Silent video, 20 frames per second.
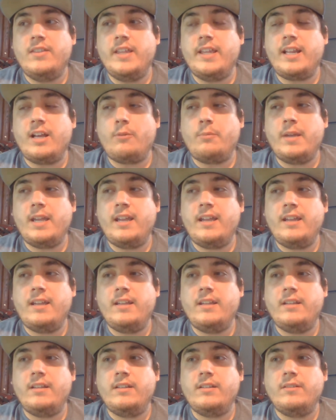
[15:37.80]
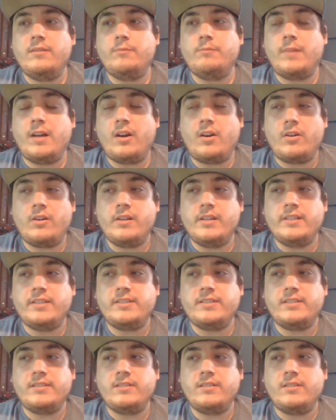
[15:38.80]
Then I'll pay my
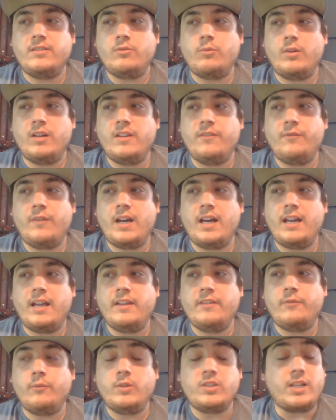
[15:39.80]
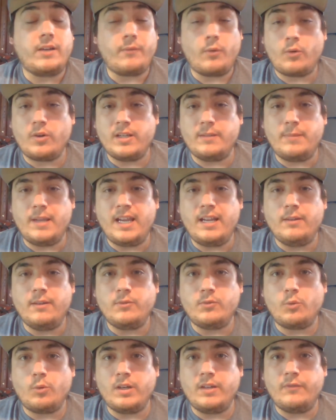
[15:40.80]
artist 25, which I've already paid
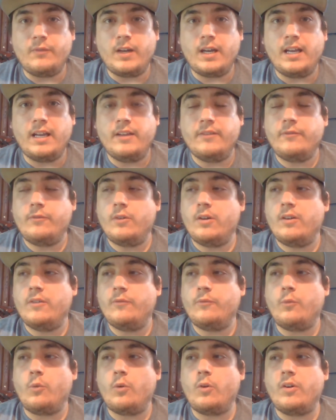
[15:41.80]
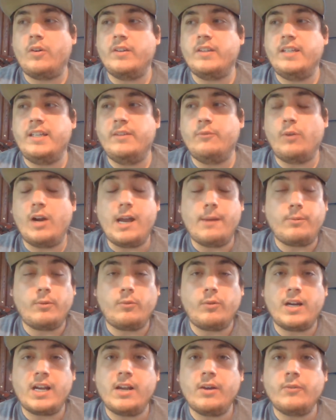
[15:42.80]
him 25 for the
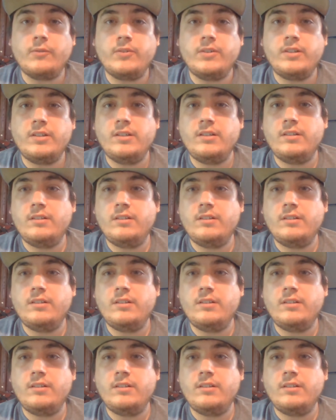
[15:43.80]
wraparound.